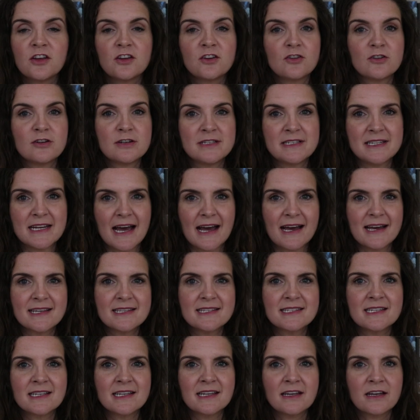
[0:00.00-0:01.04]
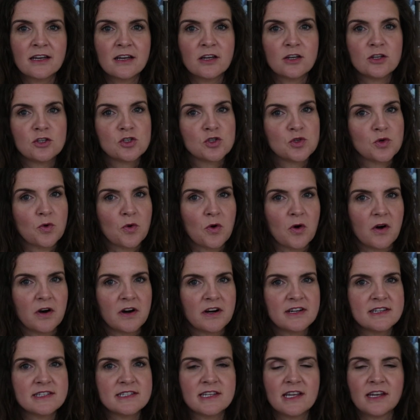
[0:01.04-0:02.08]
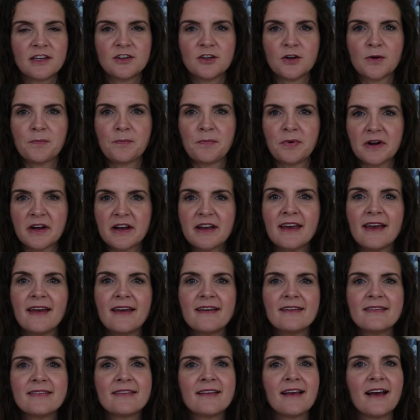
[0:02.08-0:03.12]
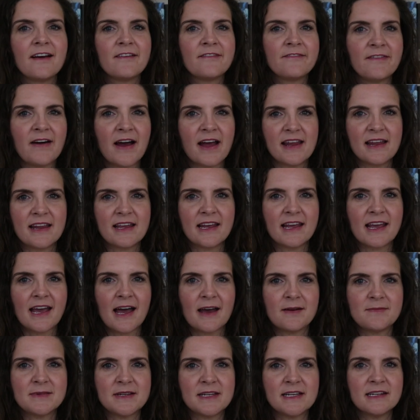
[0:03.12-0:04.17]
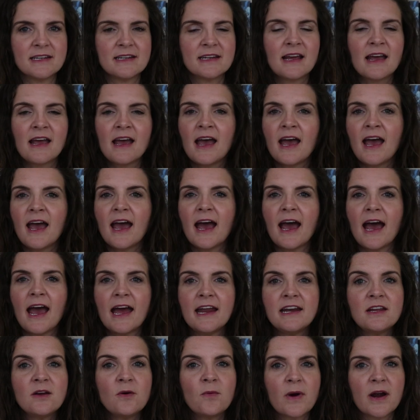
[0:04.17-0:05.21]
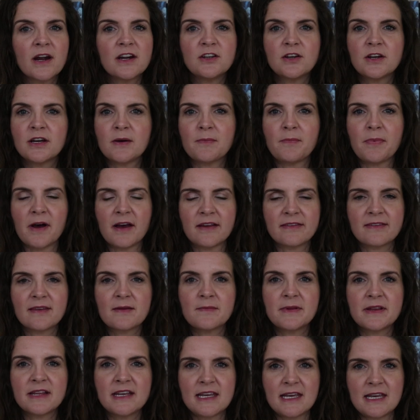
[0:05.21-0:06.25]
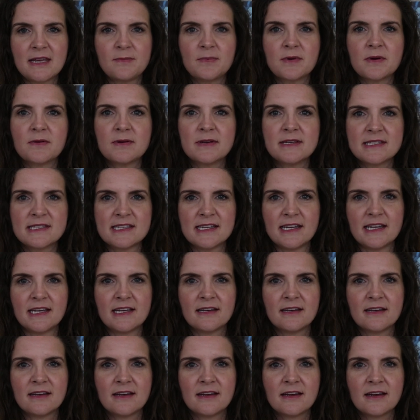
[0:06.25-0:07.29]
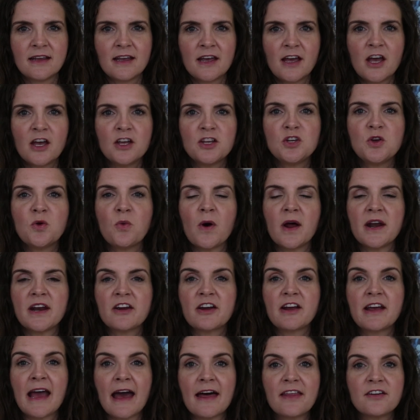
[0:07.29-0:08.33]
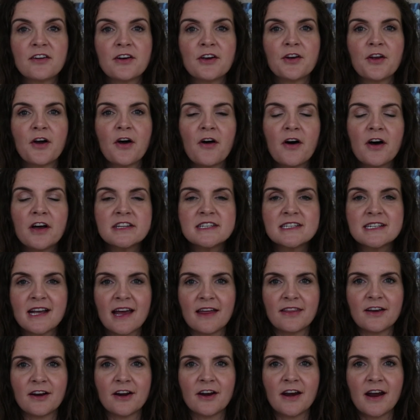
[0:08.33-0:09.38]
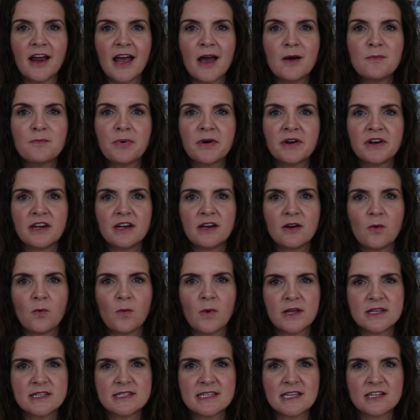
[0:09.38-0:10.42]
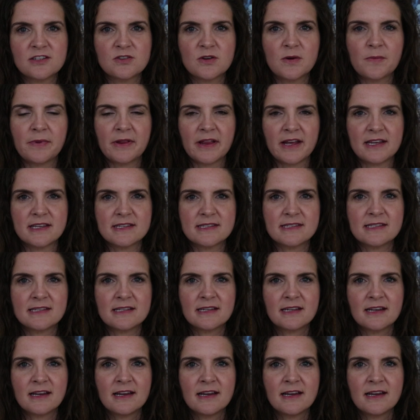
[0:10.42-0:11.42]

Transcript: your desk, drawers, your bookcase, a filing cabinet, anywhere you could possibly keep a receipt, you want to gather it all together and put it in one central place.